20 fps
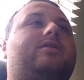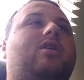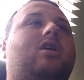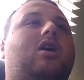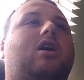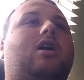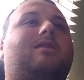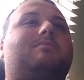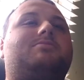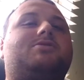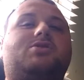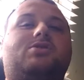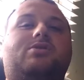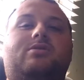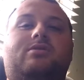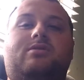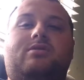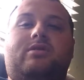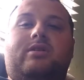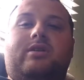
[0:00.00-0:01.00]
Knobbs.
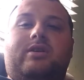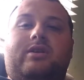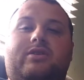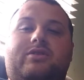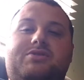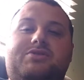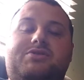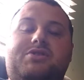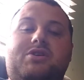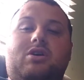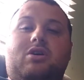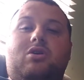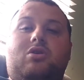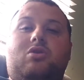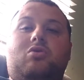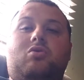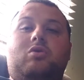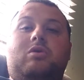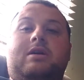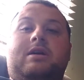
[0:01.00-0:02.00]

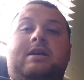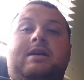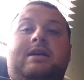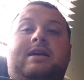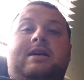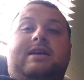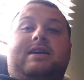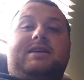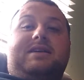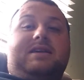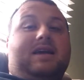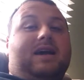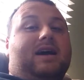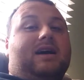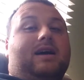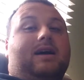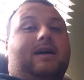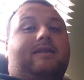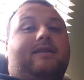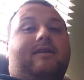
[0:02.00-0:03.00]
So, yeah,
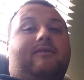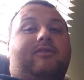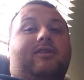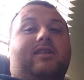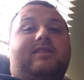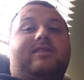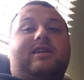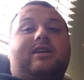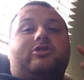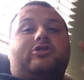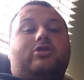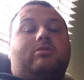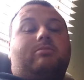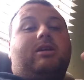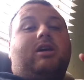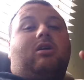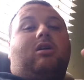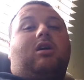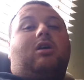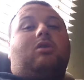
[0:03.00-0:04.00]
I definitely think
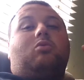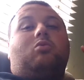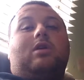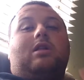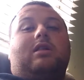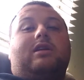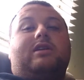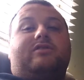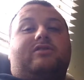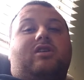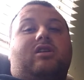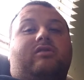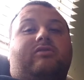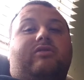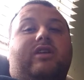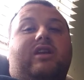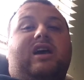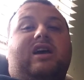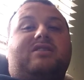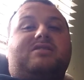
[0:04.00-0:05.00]
Jimmy Hart will induct
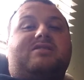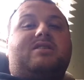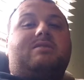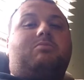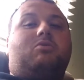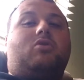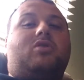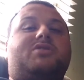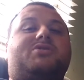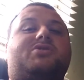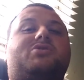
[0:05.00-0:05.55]
the Nasty Boys.